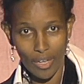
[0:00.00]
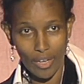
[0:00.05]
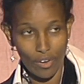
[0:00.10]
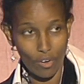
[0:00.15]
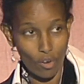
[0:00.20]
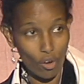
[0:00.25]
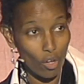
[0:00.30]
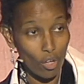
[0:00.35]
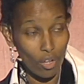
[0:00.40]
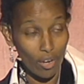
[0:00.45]

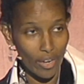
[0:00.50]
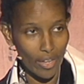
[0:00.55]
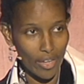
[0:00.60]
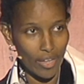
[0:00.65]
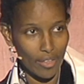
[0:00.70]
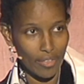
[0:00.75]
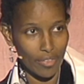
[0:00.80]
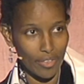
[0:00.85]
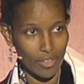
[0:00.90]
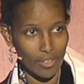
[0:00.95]
and all
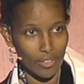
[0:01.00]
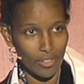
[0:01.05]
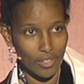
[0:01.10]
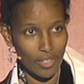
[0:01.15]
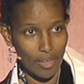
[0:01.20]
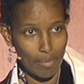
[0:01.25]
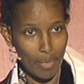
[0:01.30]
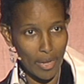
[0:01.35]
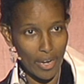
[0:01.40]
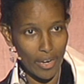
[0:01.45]

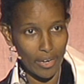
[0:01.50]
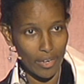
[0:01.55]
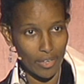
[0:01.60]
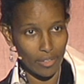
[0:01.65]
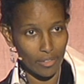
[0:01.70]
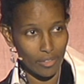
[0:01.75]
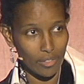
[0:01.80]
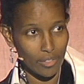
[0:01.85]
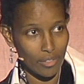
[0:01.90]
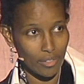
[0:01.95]
atheist
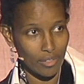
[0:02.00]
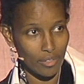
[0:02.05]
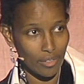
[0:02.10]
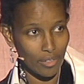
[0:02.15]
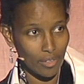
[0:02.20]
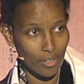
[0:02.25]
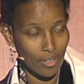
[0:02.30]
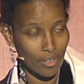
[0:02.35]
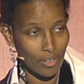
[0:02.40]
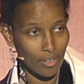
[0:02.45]
Americans,
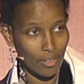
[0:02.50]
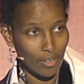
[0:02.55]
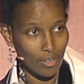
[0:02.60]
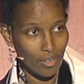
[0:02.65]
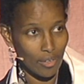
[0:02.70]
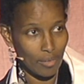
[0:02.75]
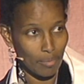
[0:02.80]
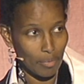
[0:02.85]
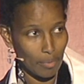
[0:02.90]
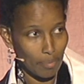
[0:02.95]

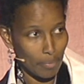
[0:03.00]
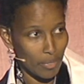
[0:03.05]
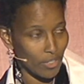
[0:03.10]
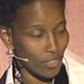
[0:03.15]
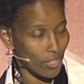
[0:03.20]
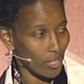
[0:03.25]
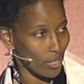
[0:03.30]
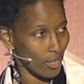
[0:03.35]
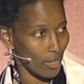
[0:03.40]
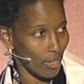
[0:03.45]
but
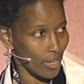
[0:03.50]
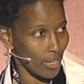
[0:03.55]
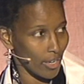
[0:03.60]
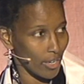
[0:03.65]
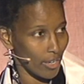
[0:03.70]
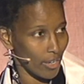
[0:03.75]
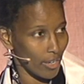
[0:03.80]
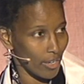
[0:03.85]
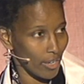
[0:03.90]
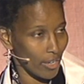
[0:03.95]

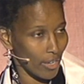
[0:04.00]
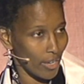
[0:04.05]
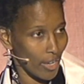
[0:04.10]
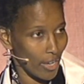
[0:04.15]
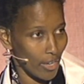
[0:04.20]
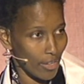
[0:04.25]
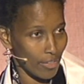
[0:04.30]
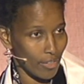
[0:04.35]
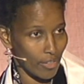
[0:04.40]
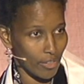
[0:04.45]
particularly
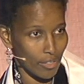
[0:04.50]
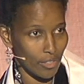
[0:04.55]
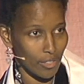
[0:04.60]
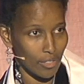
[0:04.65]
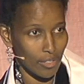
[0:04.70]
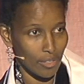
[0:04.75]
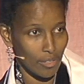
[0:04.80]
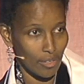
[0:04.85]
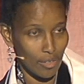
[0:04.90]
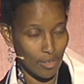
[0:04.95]

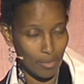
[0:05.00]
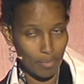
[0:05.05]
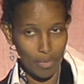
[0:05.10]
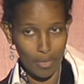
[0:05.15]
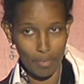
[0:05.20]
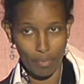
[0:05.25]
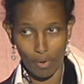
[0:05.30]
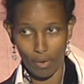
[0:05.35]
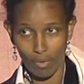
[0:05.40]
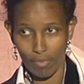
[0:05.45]
atheist
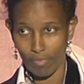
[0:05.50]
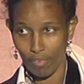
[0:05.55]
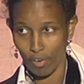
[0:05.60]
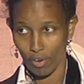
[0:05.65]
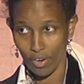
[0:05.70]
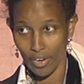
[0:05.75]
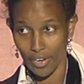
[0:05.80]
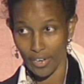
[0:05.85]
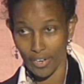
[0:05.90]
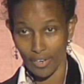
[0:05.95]
people of
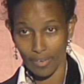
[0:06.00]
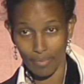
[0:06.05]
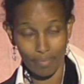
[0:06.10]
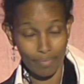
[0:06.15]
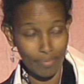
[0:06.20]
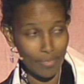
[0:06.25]
Florida.